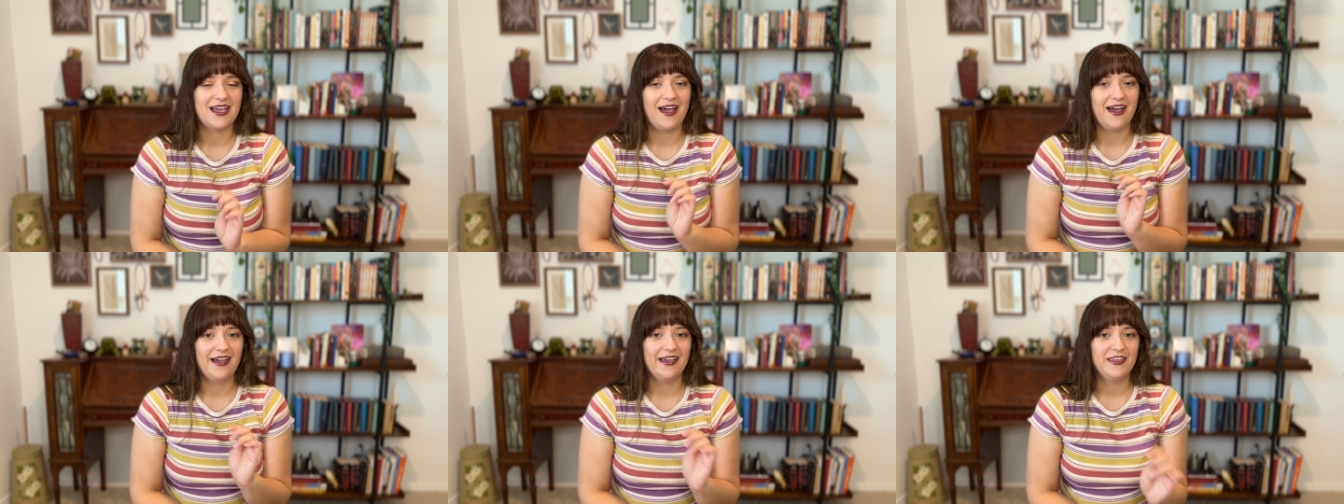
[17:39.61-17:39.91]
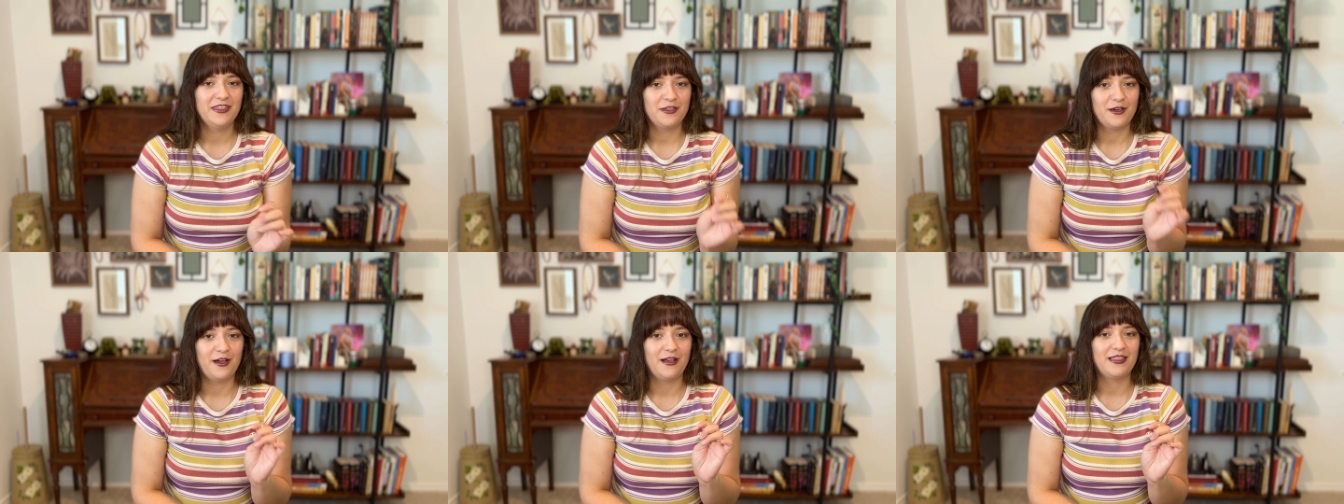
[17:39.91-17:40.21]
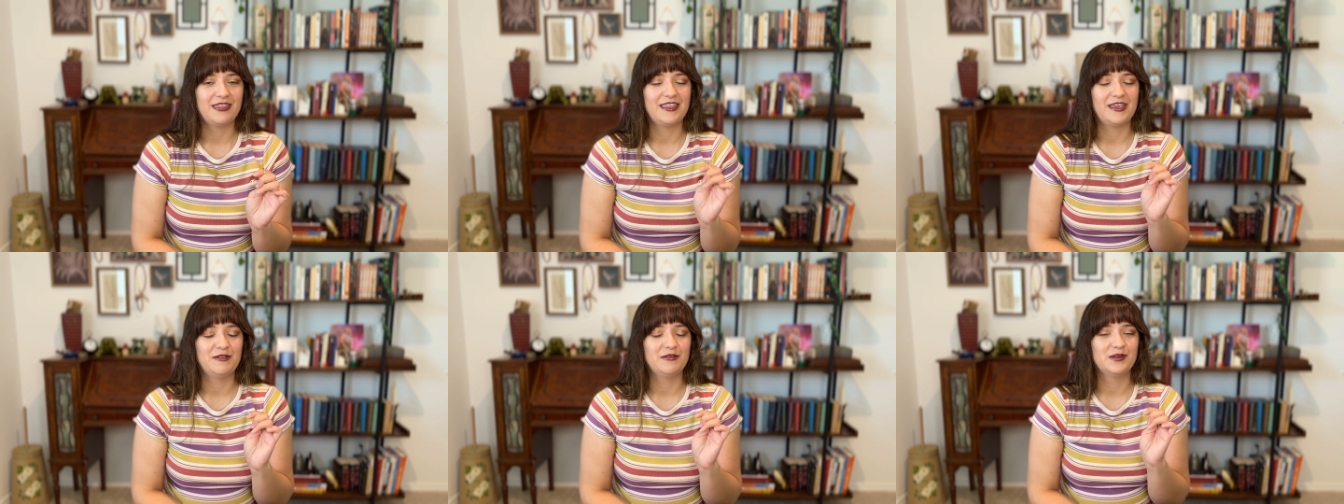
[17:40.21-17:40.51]
I
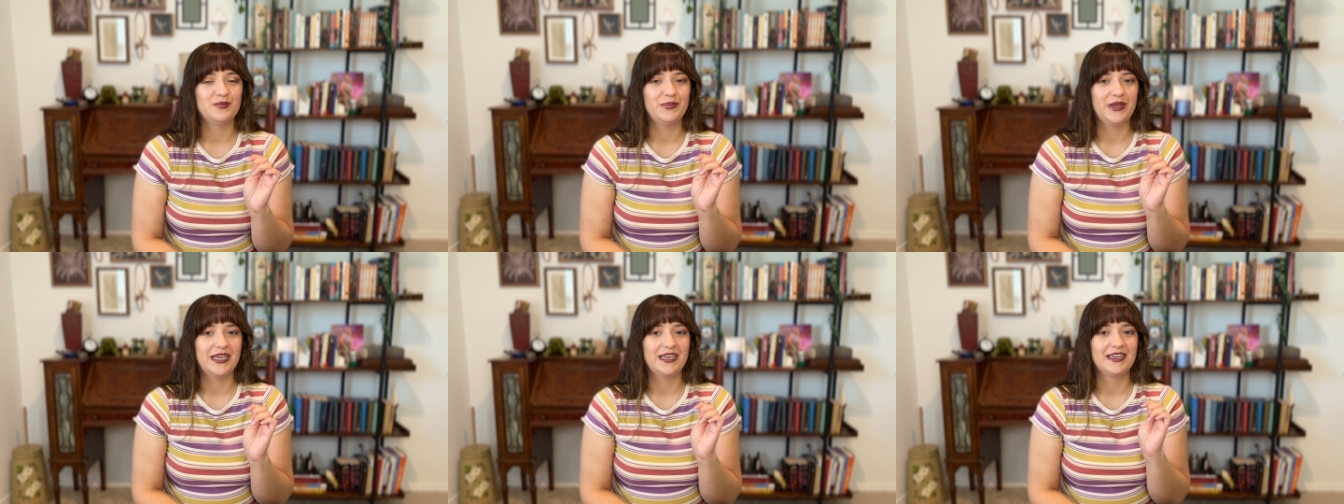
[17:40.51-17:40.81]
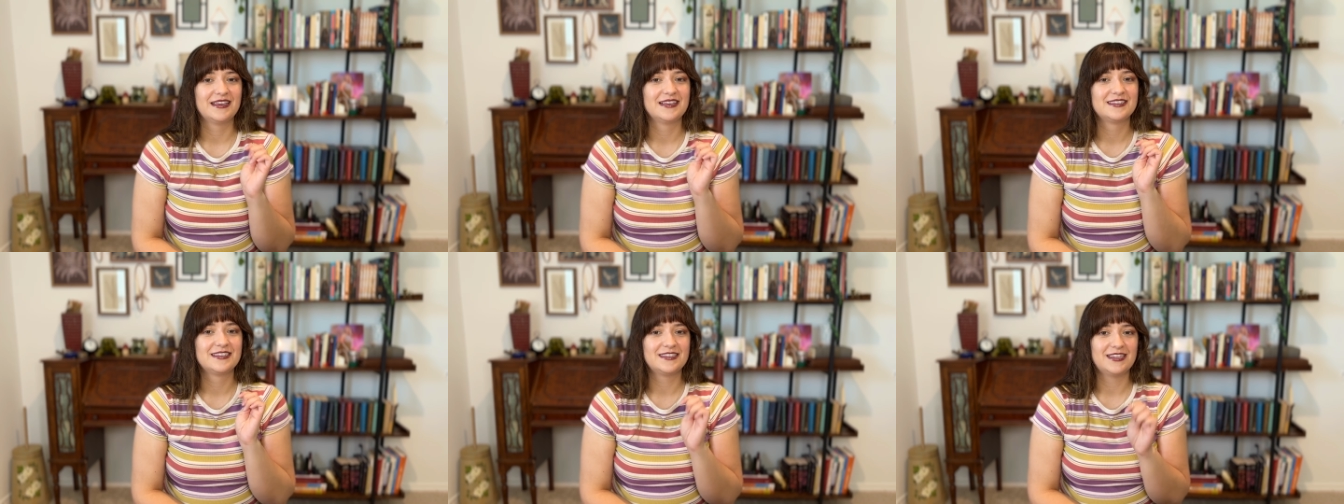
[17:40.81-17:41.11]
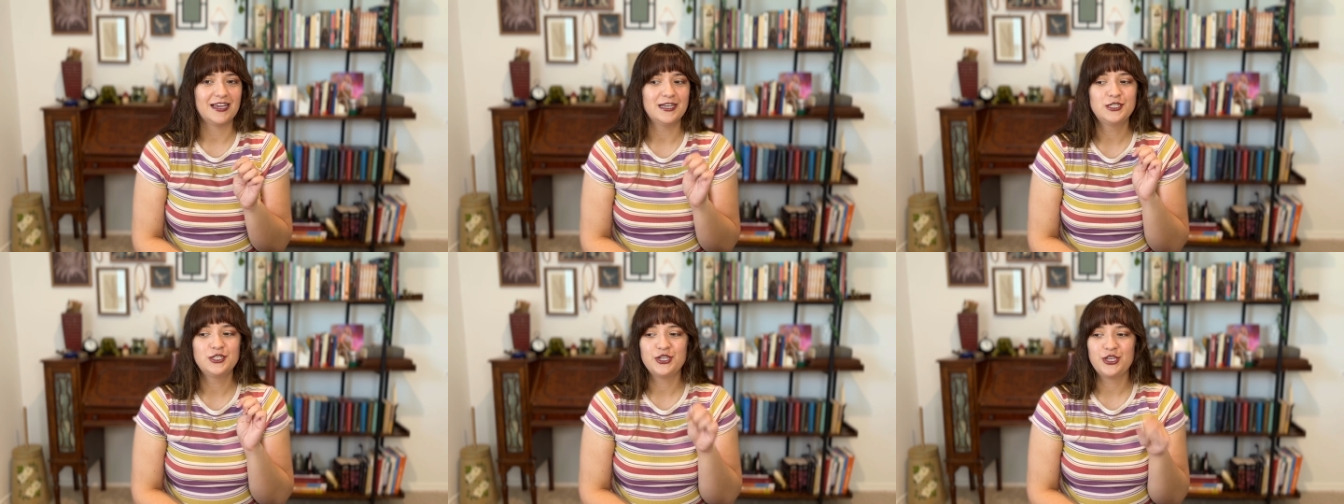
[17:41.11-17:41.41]
thought they would make
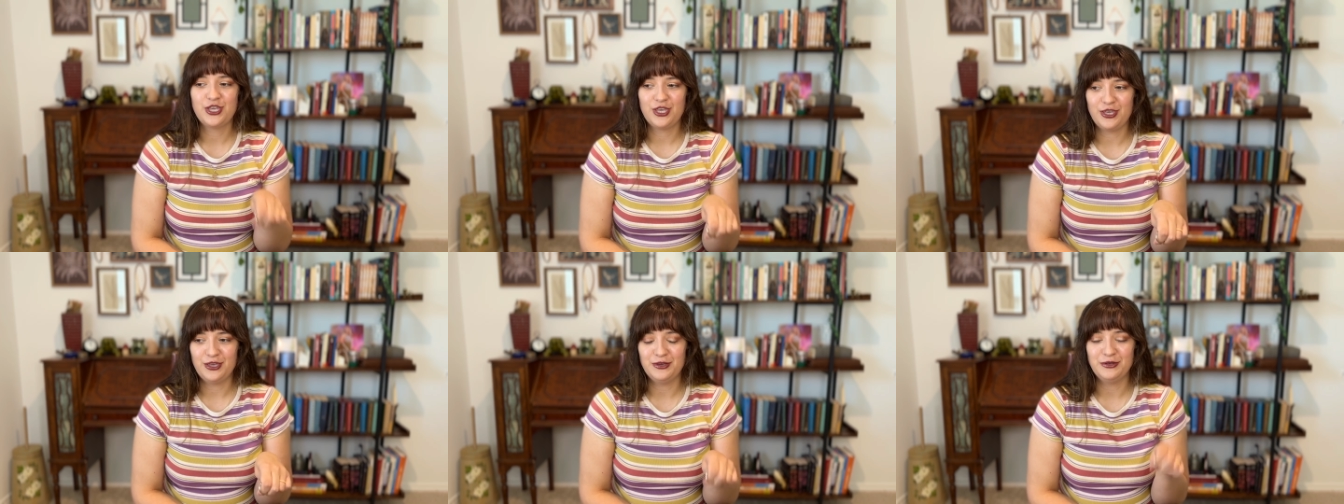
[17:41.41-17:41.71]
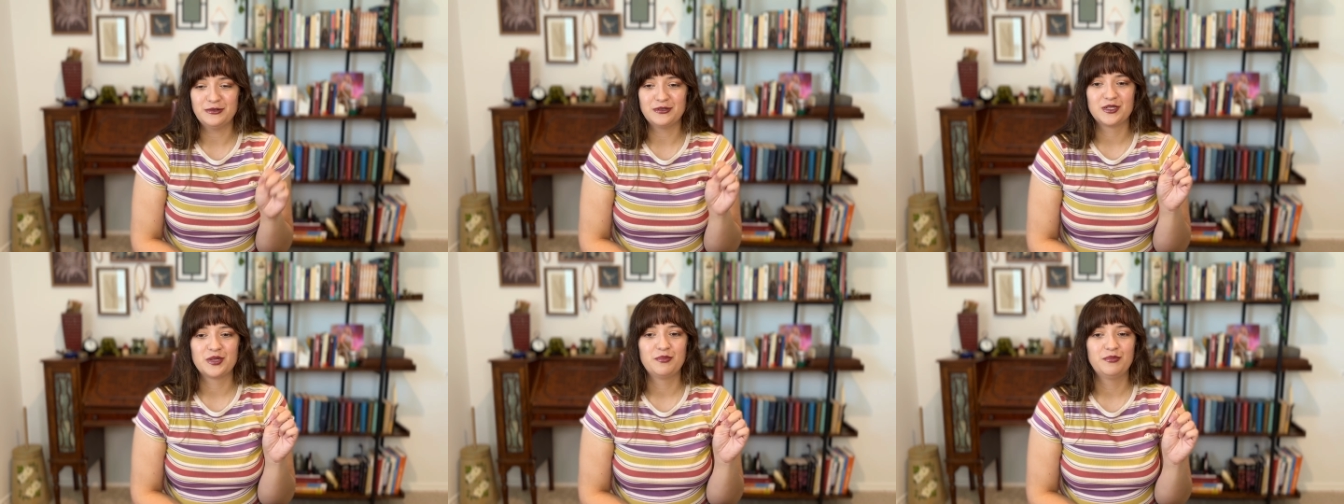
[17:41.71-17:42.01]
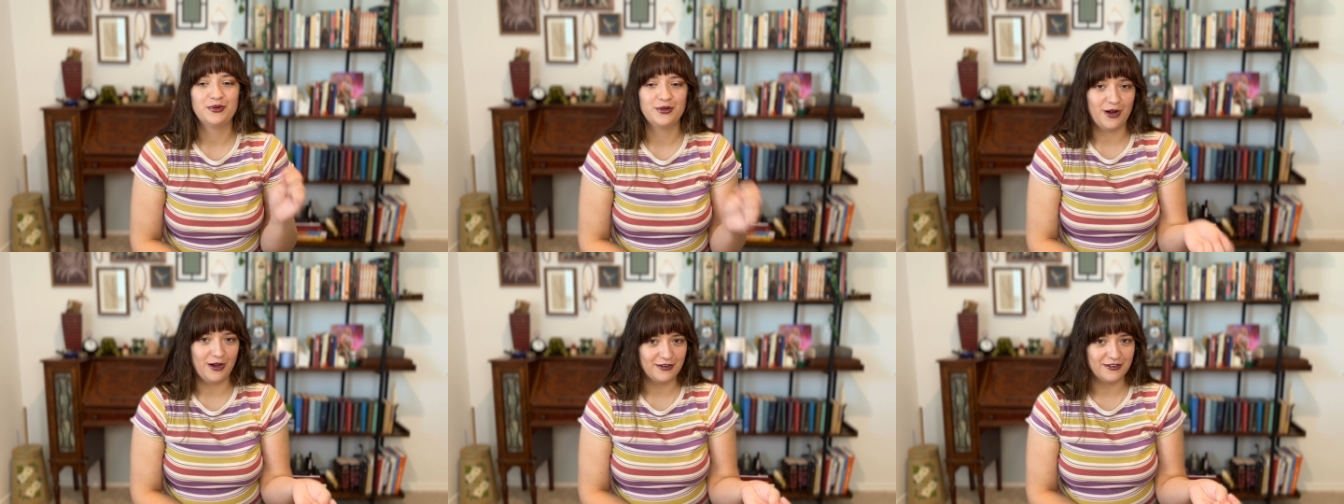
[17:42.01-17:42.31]
such cute
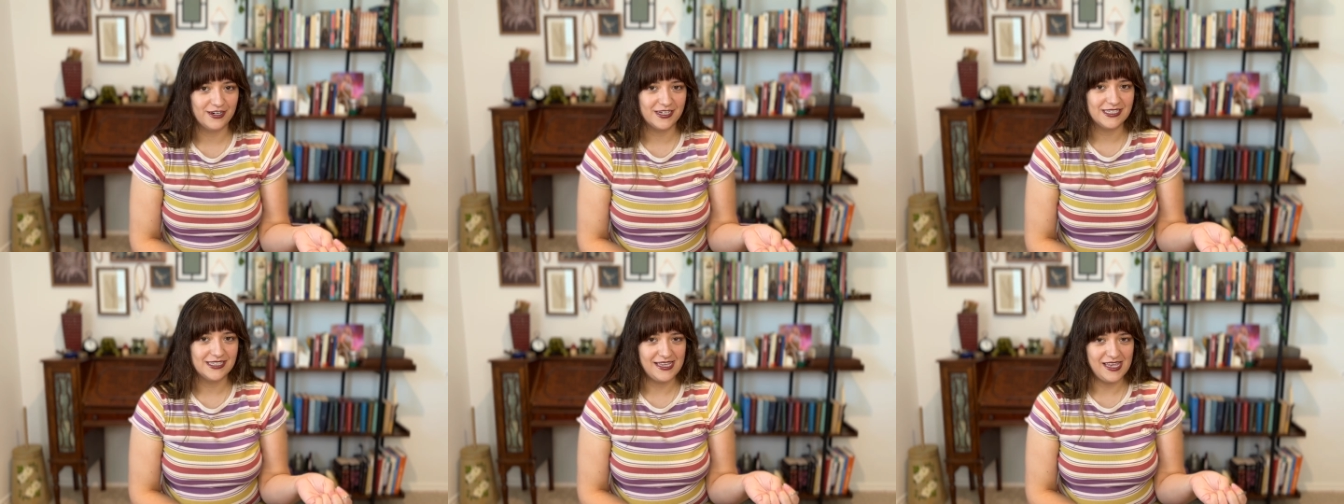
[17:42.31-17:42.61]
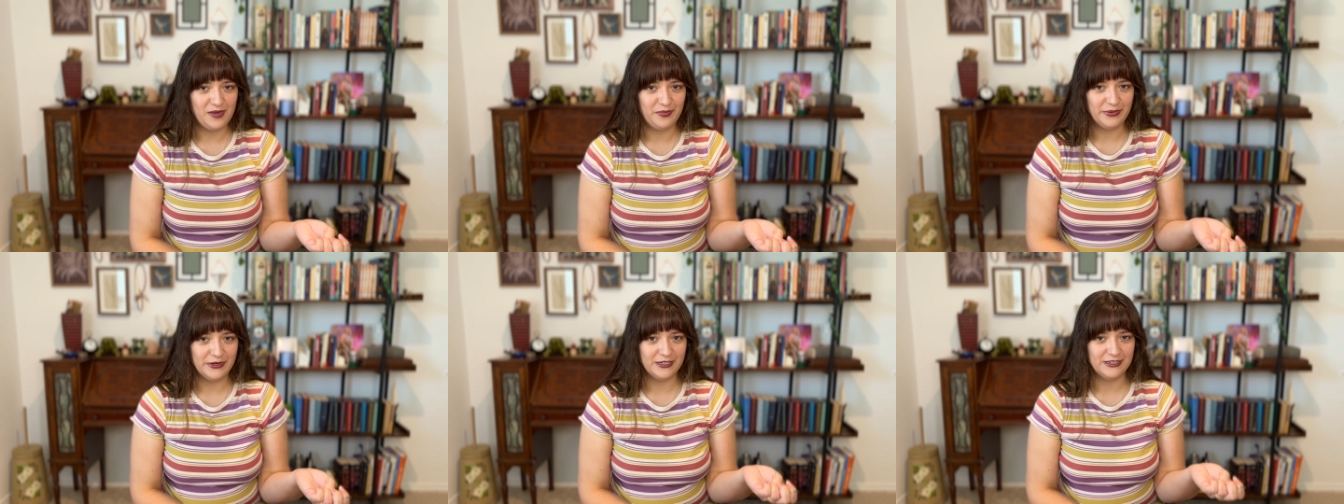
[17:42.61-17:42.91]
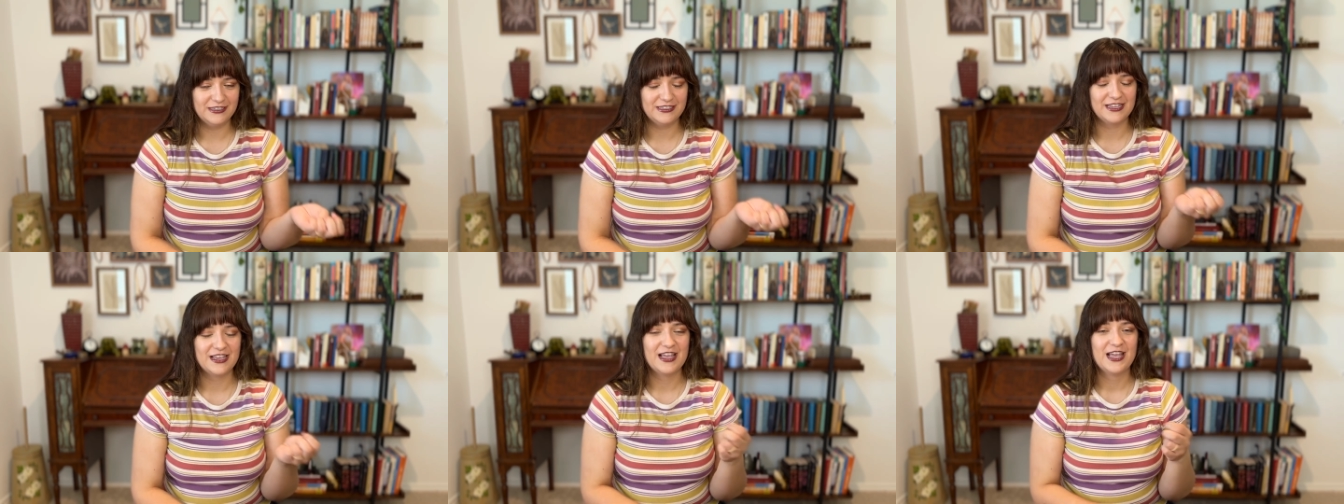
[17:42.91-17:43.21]
progress
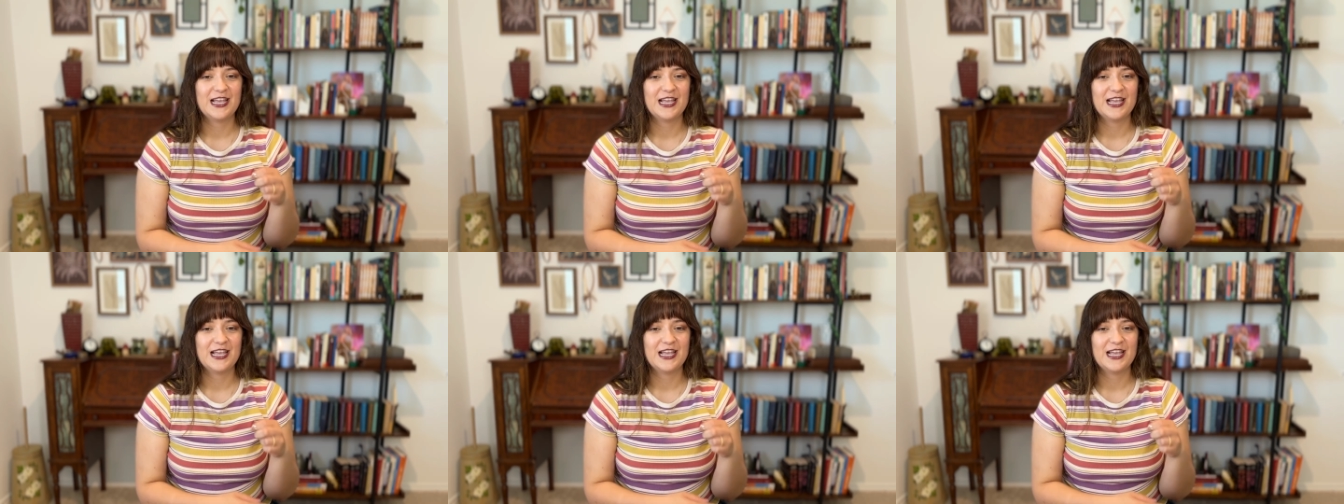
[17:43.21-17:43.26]
keepers.